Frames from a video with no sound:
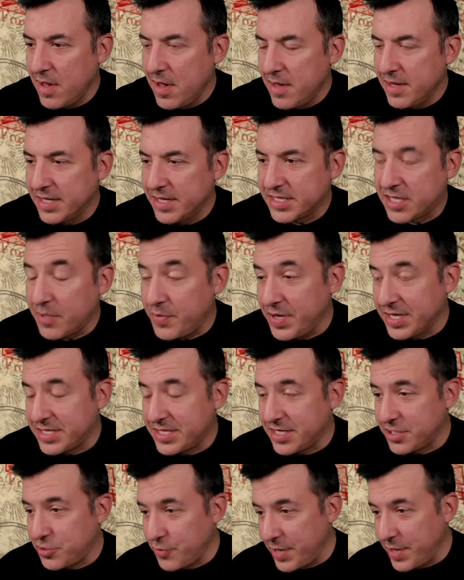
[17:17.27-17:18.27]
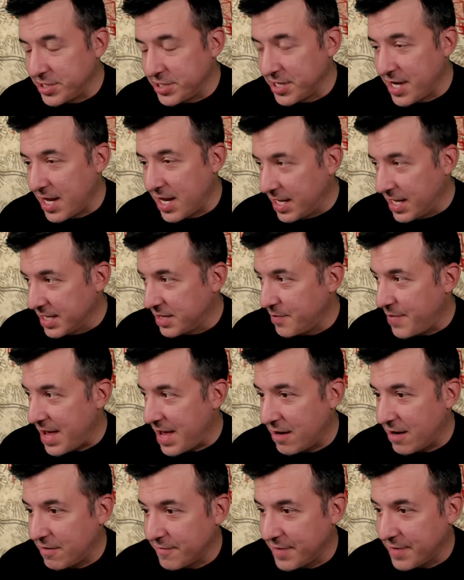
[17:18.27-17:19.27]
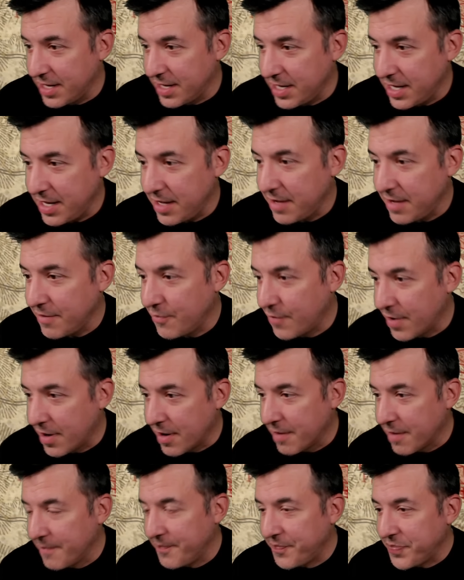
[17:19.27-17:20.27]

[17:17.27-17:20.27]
This could be a situation kind of like the Battle of Cannae, where